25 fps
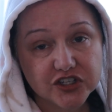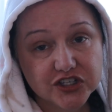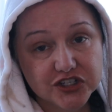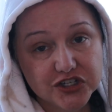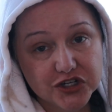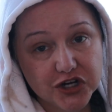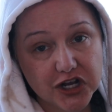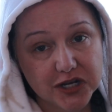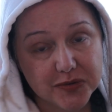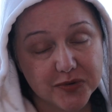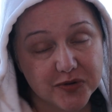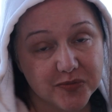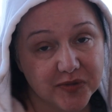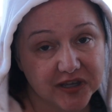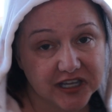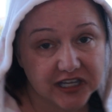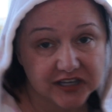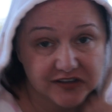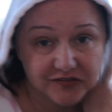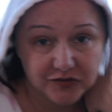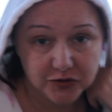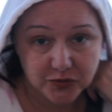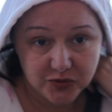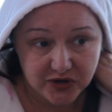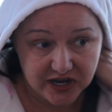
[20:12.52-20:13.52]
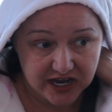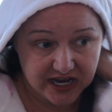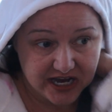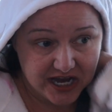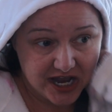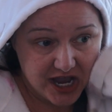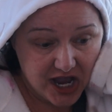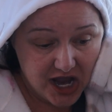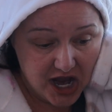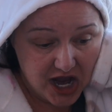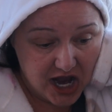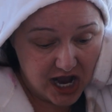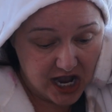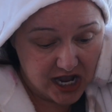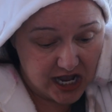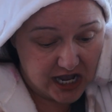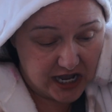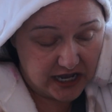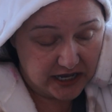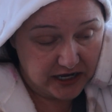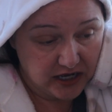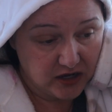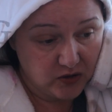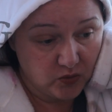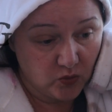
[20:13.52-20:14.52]
So let's talk about my giveaway.
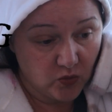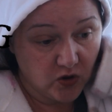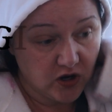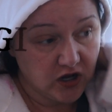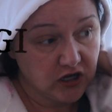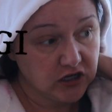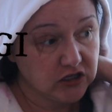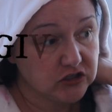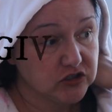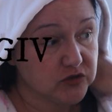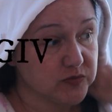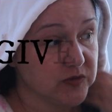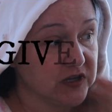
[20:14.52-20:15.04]
I didn't want to